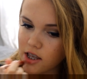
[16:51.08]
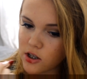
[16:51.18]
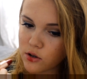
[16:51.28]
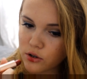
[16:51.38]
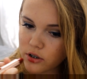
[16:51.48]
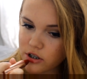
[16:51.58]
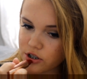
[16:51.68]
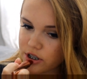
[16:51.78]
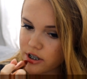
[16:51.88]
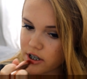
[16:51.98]
You can do it
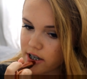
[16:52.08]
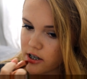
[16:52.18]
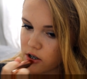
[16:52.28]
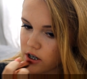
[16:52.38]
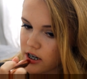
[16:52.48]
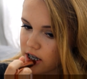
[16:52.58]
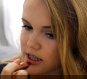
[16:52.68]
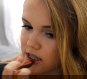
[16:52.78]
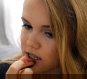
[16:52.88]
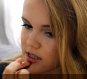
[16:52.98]
as sheer or
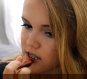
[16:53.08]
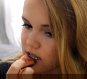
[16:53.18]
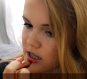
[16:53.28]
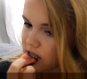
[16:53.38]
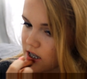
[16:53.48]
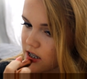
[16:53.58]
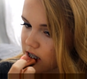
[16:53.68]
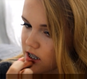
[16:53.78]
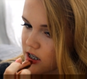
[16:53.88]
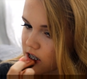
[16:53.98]
as
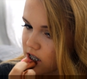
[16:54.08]
intense as you